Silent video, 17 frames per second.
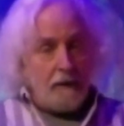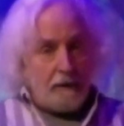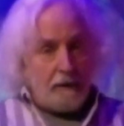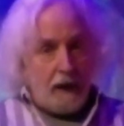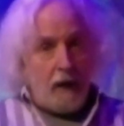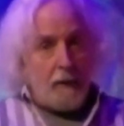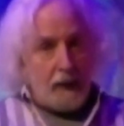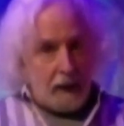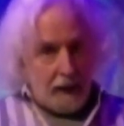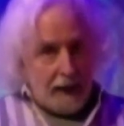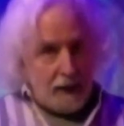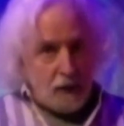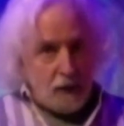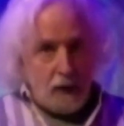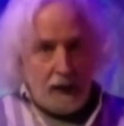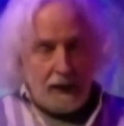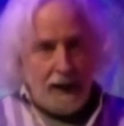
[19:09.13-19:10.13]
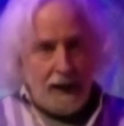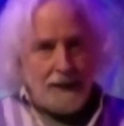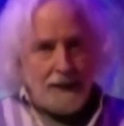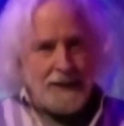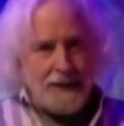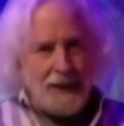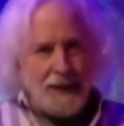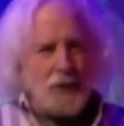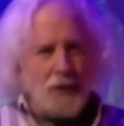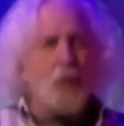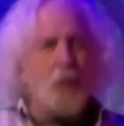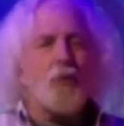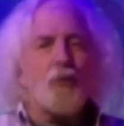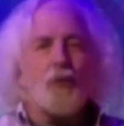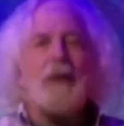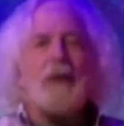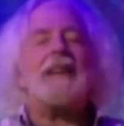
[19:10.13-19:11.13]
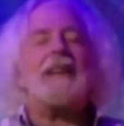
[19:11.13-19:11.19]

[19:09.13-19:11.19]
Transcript: Theremin and Electronic Odyssey, you don't really